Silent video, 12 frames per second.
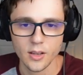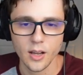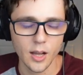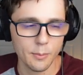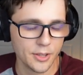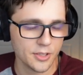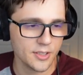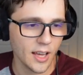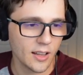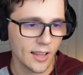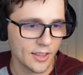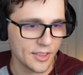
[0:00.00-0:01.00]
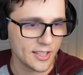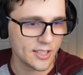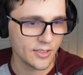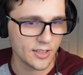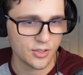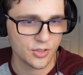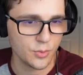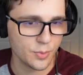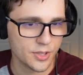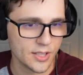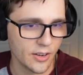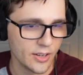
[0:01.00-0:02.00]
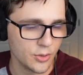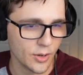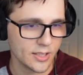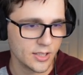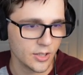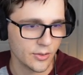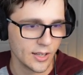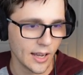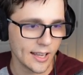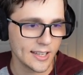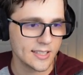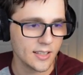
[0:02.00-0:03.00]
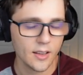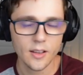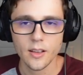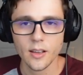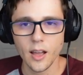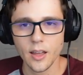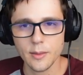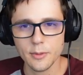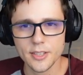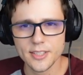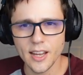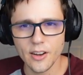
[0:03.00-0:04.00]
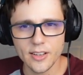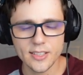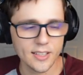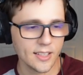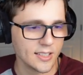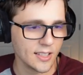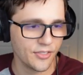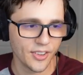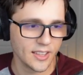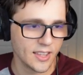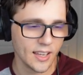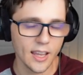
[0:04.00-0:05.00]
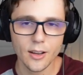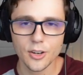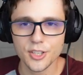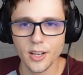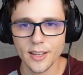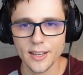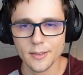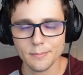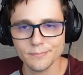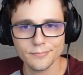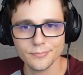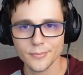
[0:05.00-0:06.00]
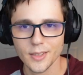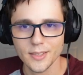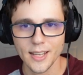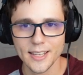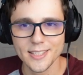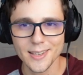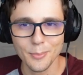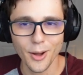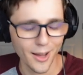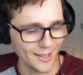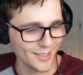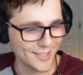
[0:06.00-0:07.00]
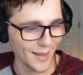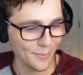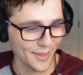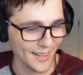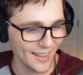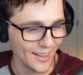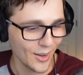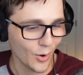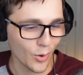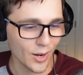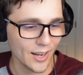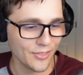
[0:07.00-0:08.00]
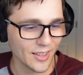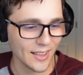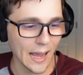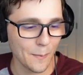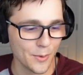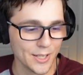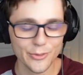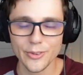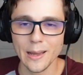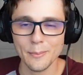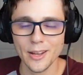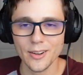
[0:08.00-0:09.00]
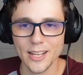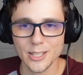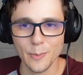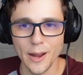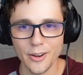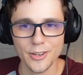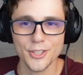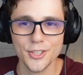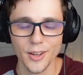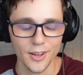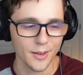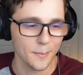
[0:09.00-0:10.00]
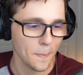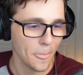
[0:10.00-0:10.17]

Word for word: Uh, but there's not a lot of things here that are super scary to Octillery. I guess uh, the, the scariest thing is if, like, the Gengar's got, like, Destiny Bond or something, or if the Lapras for that matter has Perish Song,